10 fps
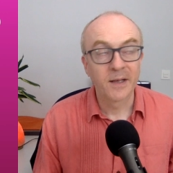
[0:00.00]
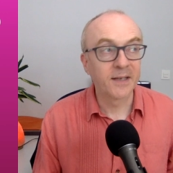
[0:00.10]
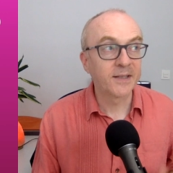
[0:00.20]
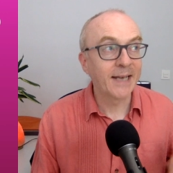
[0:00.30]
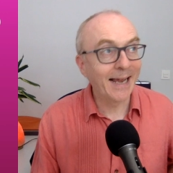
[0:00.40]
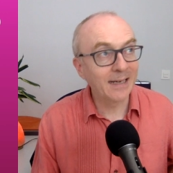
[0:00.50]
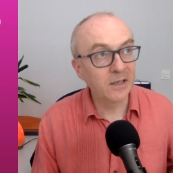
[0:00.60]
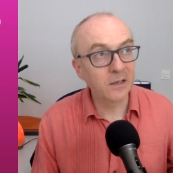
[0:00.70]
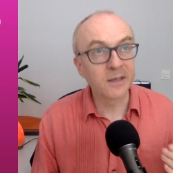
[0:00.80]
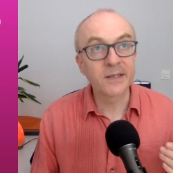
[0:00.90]

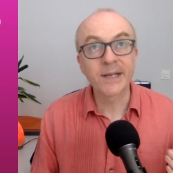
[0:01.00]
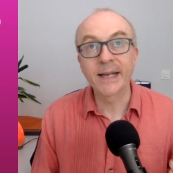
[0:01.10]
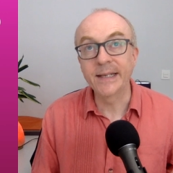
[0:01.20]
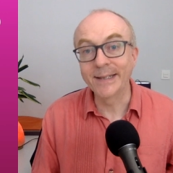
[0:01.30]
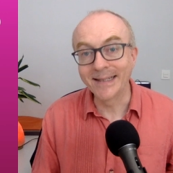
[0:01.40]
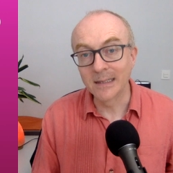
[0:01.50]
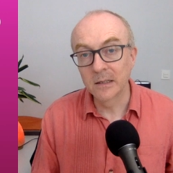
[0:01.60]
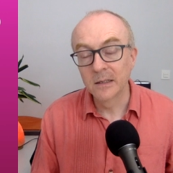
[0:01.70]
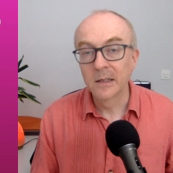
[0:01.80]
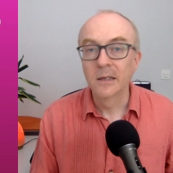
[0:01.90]
Attend, attended.
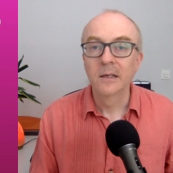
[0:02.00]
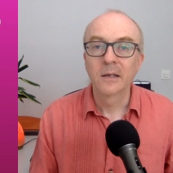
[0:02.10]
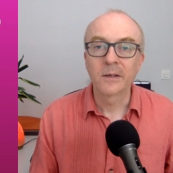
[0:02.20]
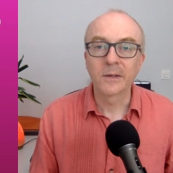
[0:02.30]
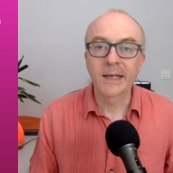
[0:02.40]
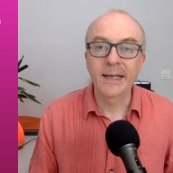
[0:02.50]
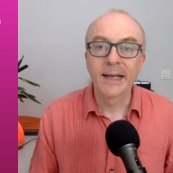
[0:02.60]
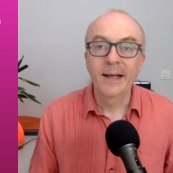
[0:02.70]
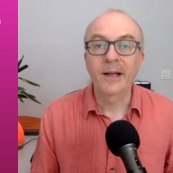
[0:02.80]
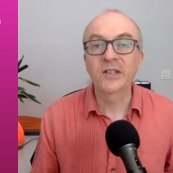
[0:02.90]
Okay,
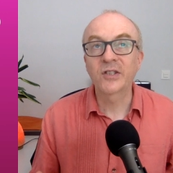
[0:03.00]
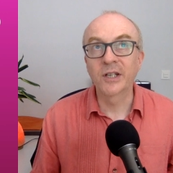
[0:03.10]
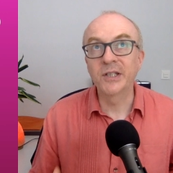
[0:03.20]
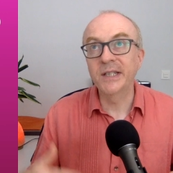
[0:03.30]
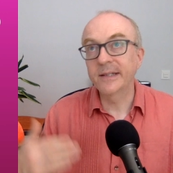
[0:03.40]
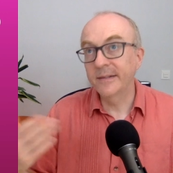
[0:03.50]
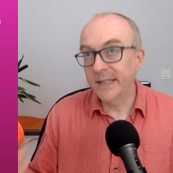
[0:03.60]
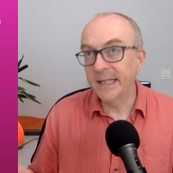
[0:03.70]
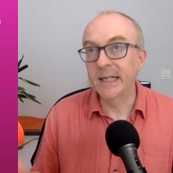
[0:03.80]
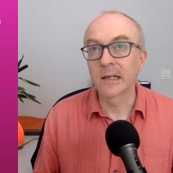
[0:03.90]
I studied
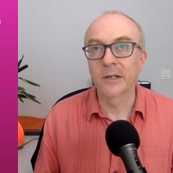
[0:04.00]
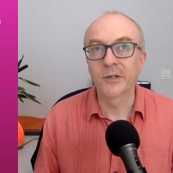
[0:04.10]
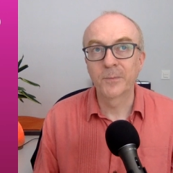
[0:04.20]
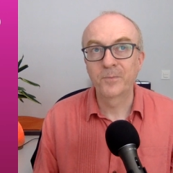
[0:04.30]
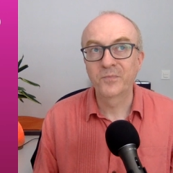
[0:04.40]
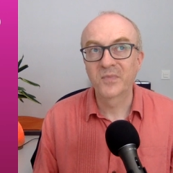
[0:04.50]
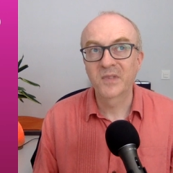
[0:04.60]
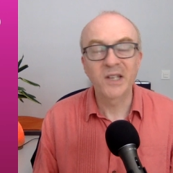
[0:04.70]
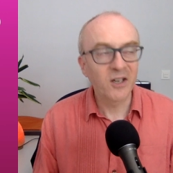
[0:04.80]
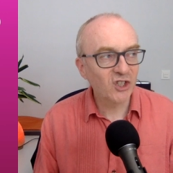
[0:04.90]
in England.
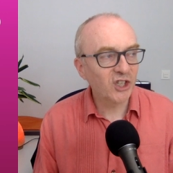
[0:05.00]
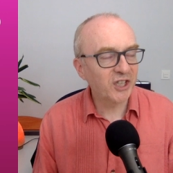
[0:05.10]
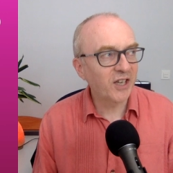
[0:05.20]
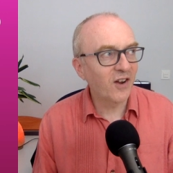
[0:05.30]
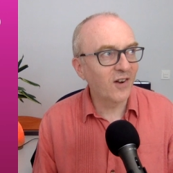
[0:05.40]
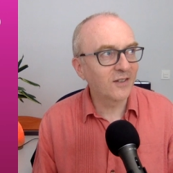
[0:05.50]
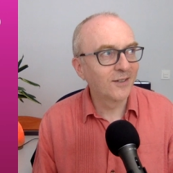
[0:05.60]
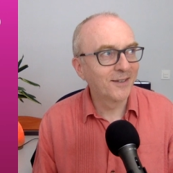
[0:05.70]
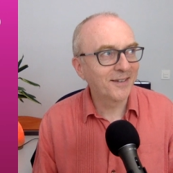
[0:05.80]
Did I study hard?